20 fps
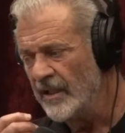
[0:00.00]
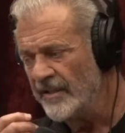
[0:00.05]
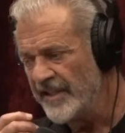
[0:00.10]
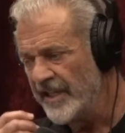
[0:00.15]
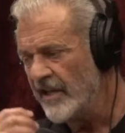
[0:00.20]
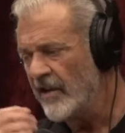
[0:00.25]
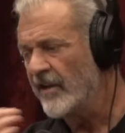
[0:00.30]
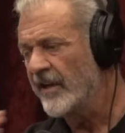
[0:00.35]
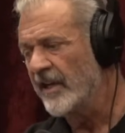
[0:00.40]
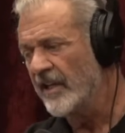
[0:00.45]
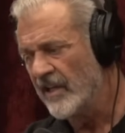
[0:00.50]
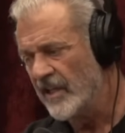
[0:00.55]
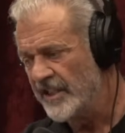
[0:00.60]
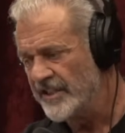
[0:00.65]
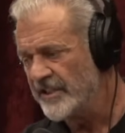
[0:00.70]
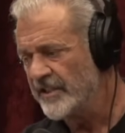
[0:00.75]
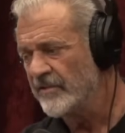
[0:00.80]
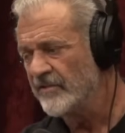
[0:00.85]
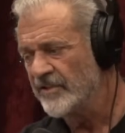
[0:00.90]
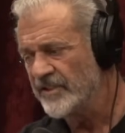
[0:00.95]
the
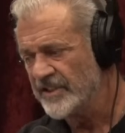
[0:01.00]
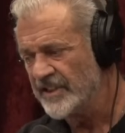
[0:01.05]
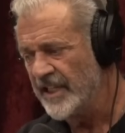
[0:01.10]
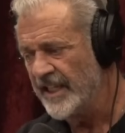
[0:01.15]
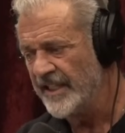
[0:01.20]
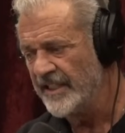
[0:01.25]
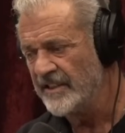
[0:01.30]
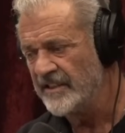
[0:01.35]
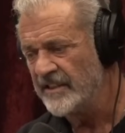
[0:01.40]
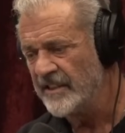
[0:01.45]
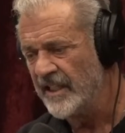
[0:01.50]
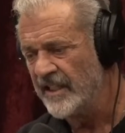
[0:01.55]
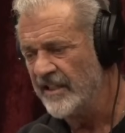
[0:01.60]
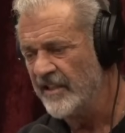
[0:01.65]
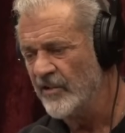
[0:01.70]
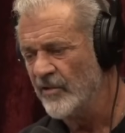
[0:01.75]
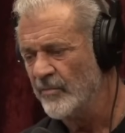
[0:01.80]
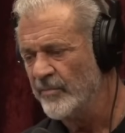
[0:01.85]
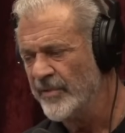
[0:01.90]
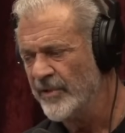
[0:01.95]
archaeological sites
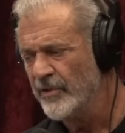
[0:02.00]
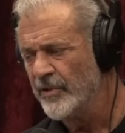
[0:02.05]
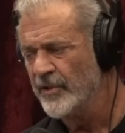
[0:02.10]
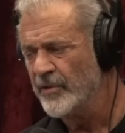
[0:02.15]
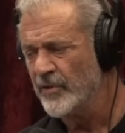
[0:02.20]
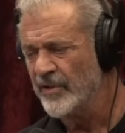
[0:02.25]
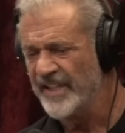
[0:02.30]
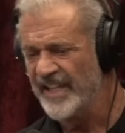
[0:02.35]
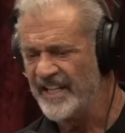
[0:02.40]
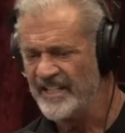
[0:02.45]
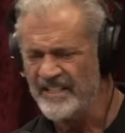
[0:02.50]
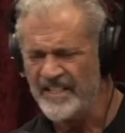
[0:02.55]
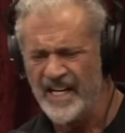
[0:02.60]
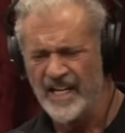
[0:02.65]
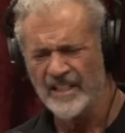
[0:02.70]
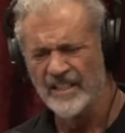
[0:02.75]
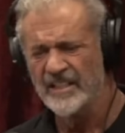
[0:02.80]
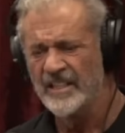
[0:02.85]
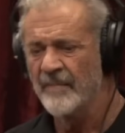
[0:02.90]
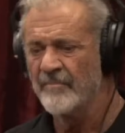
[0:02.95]
at El Mirador, they
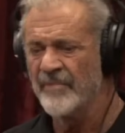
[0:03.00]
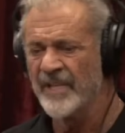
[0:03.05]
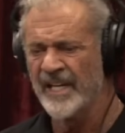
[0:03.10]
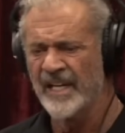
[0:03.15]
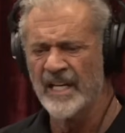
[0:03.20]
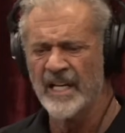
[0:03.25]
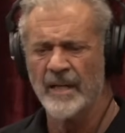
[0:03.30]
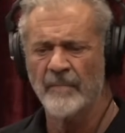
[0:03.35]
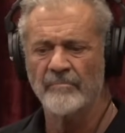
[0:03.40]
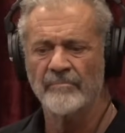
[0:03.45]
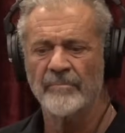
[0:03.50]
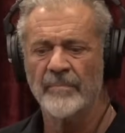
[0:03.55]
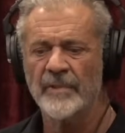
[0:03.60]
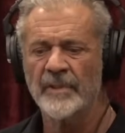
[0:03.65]
dug something up.